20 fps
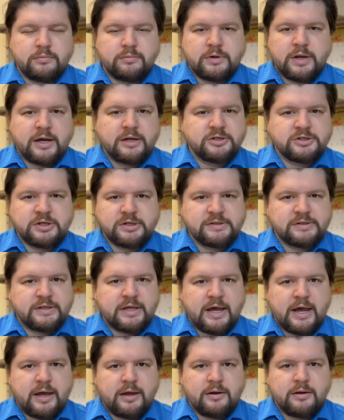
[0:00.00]
Not just
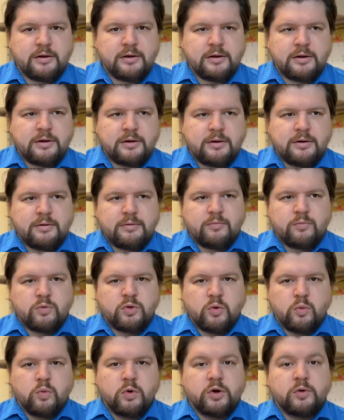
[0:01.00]
that
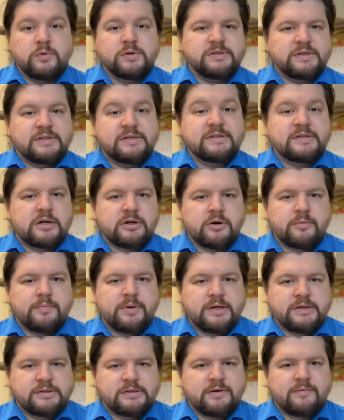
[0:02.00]
the work was the
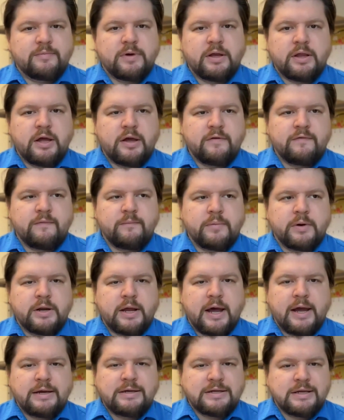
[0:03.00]
centerpiece of my life,
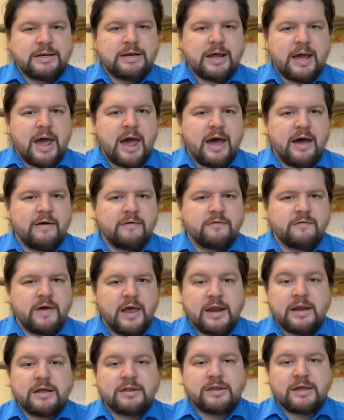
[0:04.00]
but I didn't have
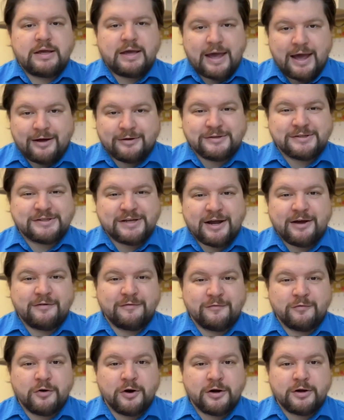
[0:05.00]
anything outside
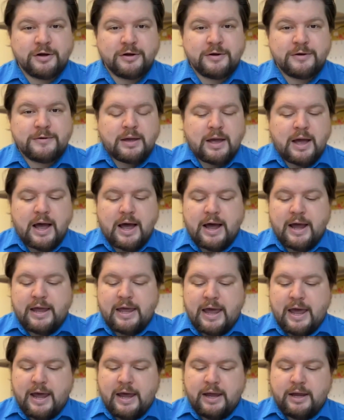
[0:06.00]
of work. I
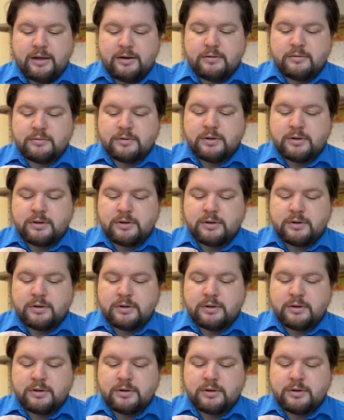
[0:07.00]
had